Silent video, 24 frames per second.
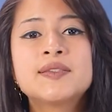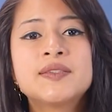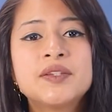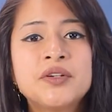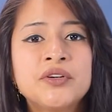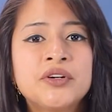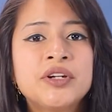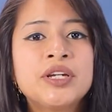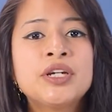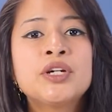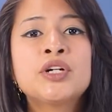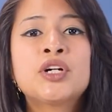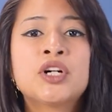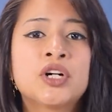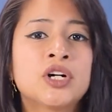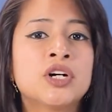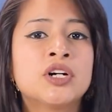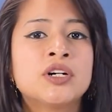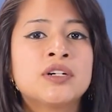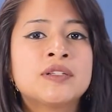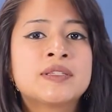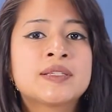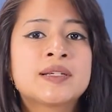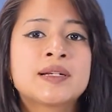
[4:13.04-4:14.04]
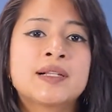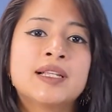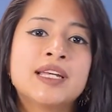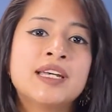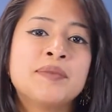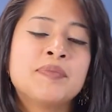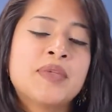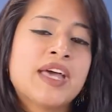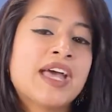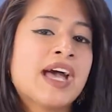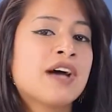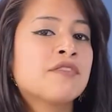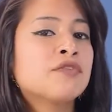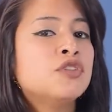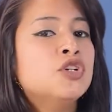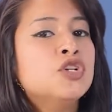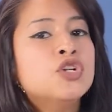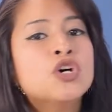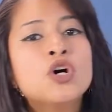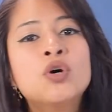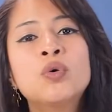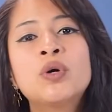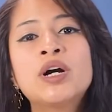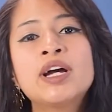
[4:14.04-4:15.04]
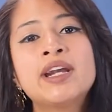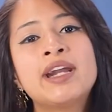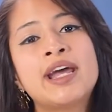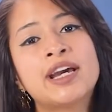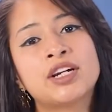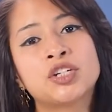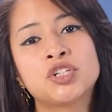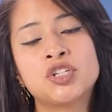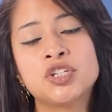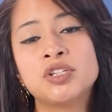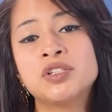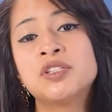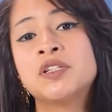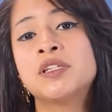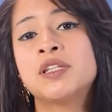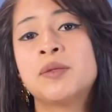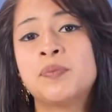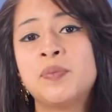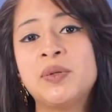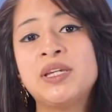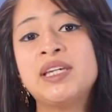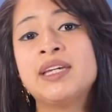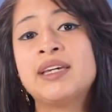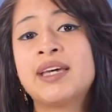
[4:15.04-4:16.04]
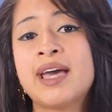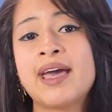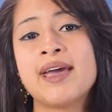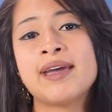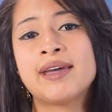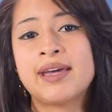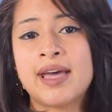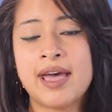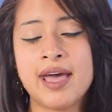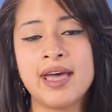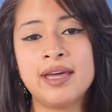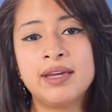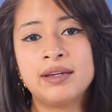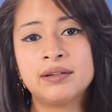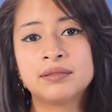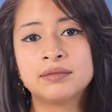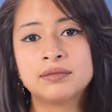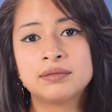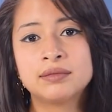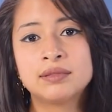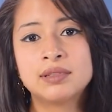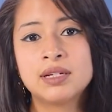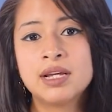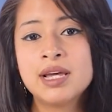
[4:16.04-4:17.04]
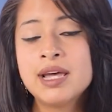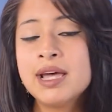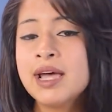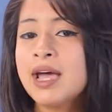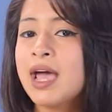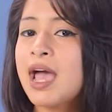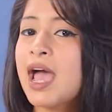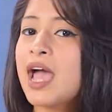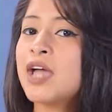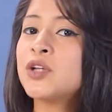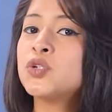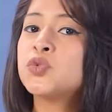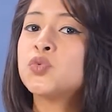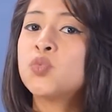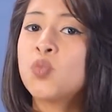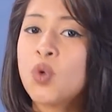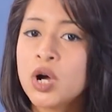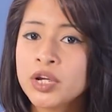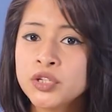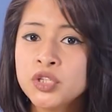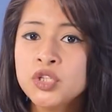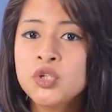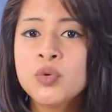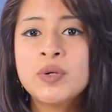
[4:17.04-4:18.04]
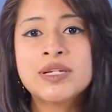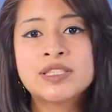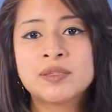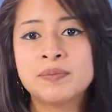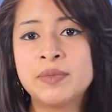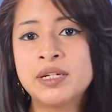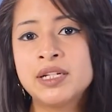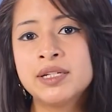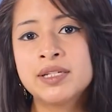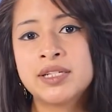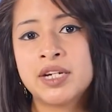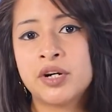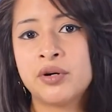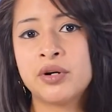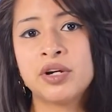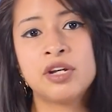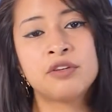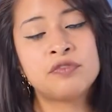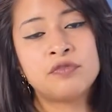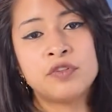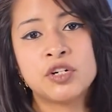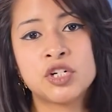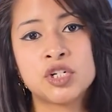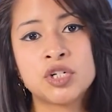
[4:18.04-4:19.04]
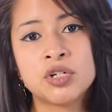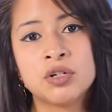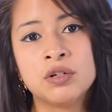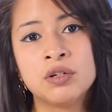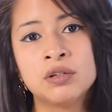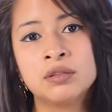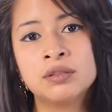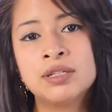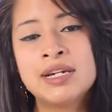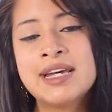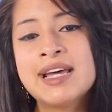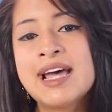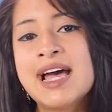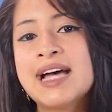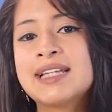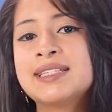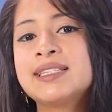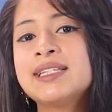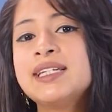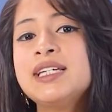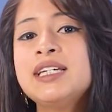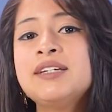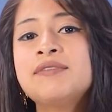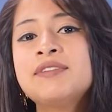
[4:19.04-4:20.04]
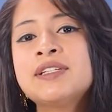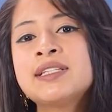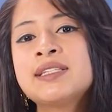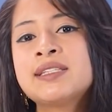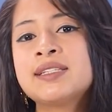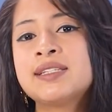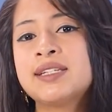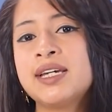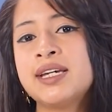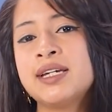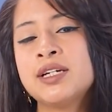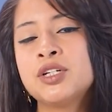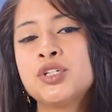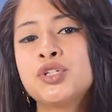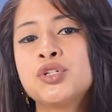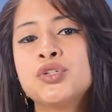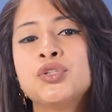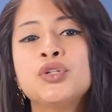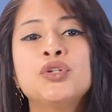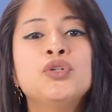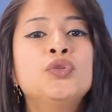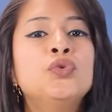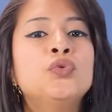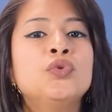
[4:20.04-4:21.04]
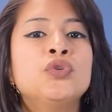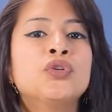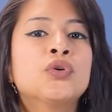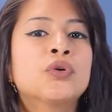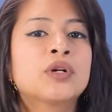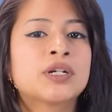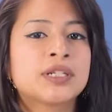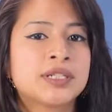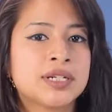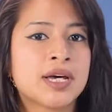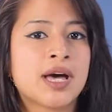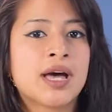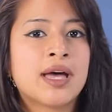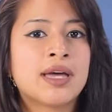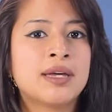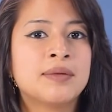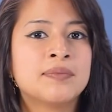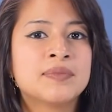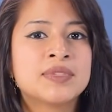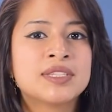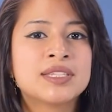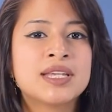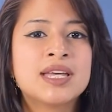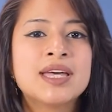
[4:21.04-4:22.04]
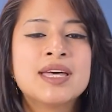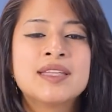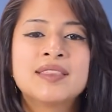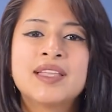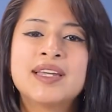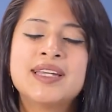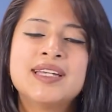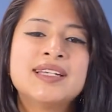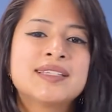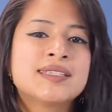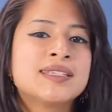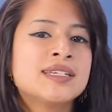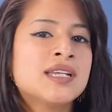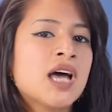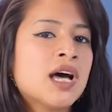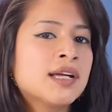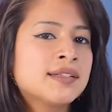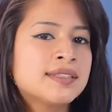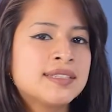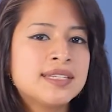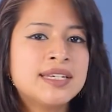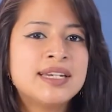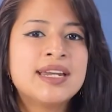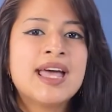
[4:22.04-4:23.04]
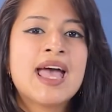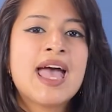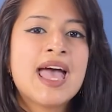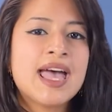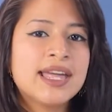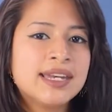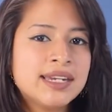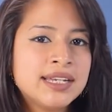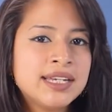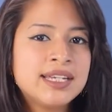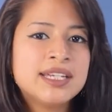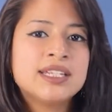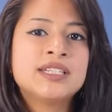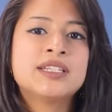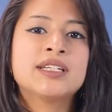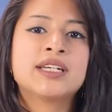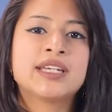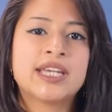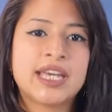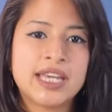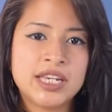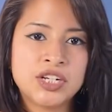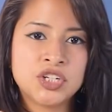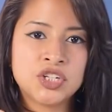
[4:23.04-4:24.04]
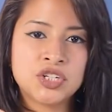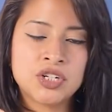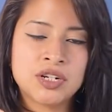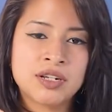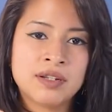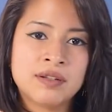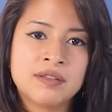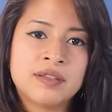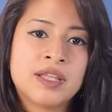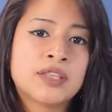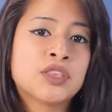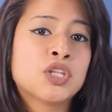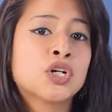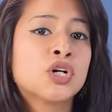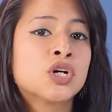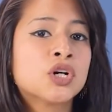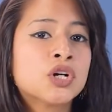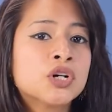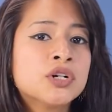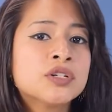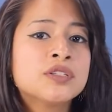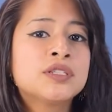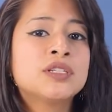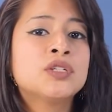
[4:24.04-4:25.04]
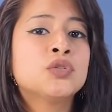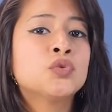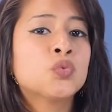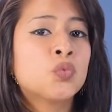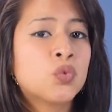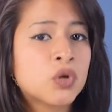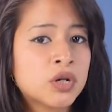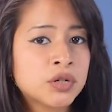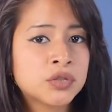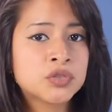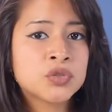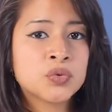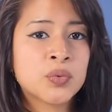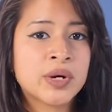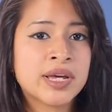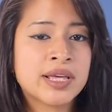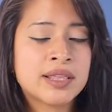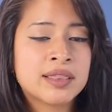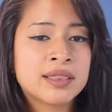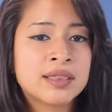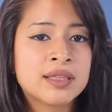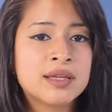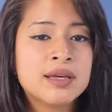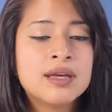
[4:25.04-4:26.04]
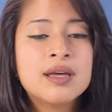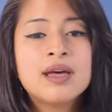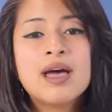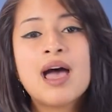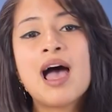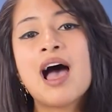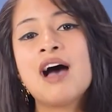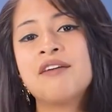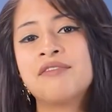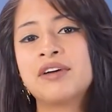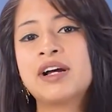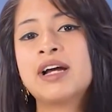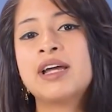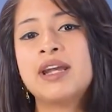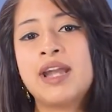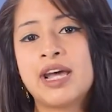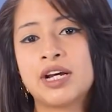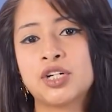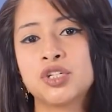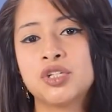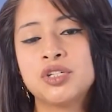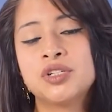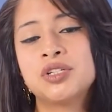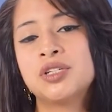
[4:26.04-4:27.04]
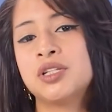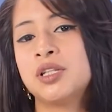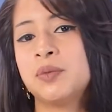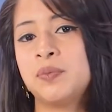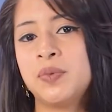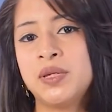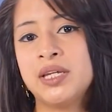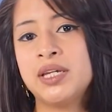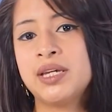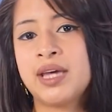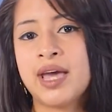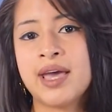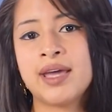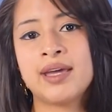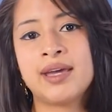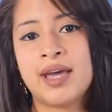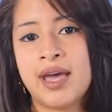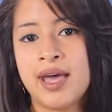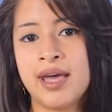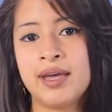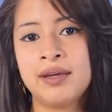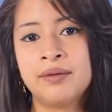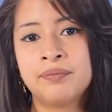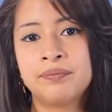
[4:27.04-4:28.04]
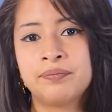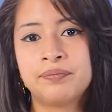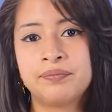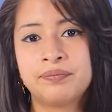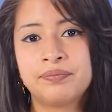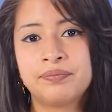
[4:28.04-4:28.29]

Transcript: Syrian Kurds claim they have no connection to the P K K, and one U S military official has even stated to the New York Times that he has not seen any indication that the Kurds he's worked with have a connection to the P K K.